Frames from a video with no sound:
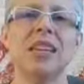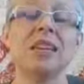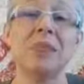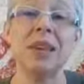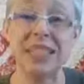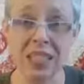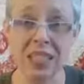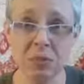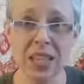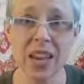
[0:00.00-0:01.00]
It may
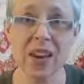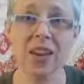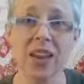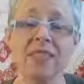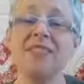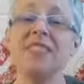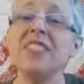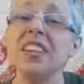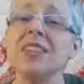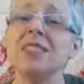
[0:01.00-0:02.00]
seem scary and
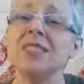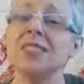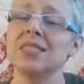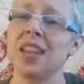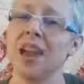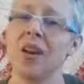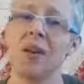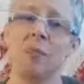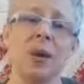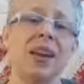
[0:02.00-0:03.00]
feel
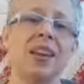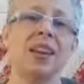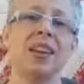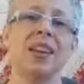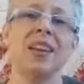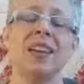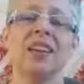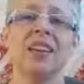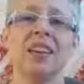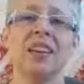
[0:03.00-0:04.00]
scary, but
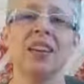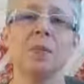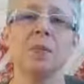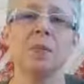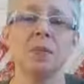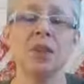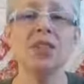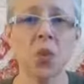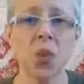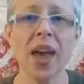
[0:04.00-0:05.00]

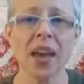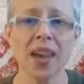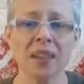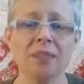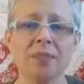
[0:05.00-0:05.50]
it's okay.